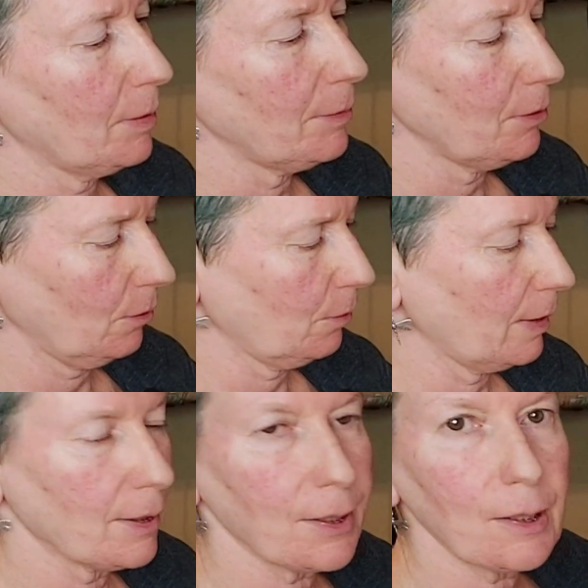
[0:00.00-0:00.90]
Maybe not
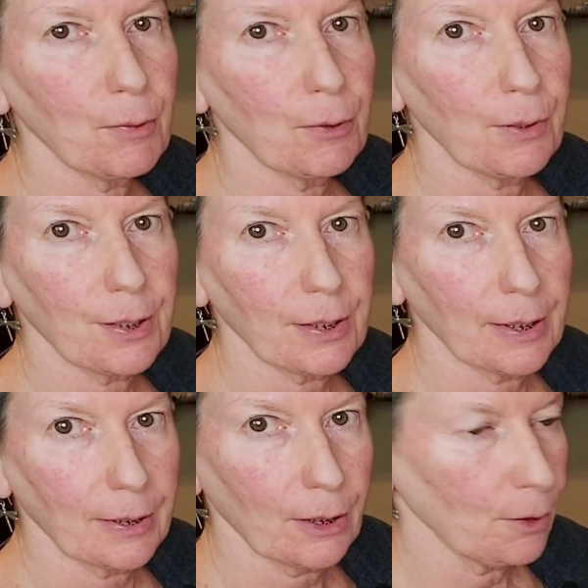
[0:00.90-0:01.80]
quite as smooth as
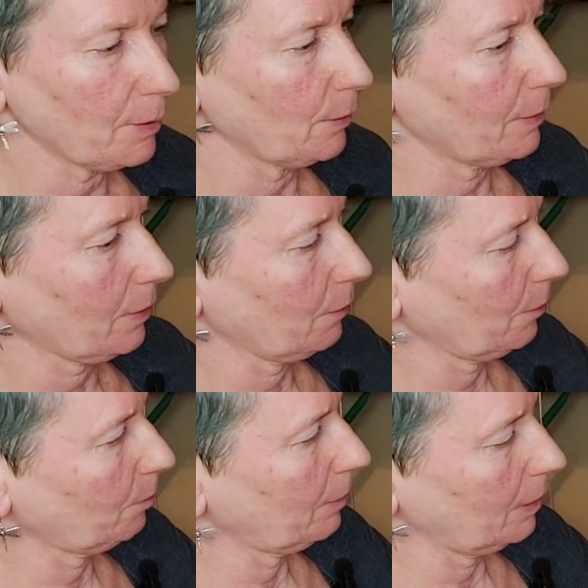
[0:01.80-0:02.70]
I had hoped it was
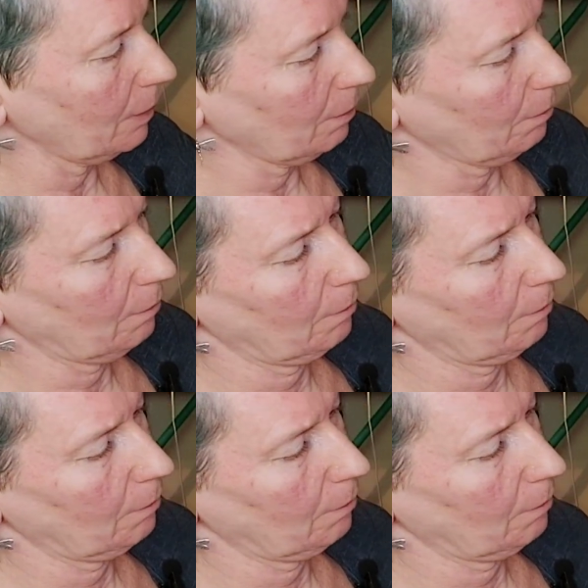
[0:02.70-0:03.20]
going to be.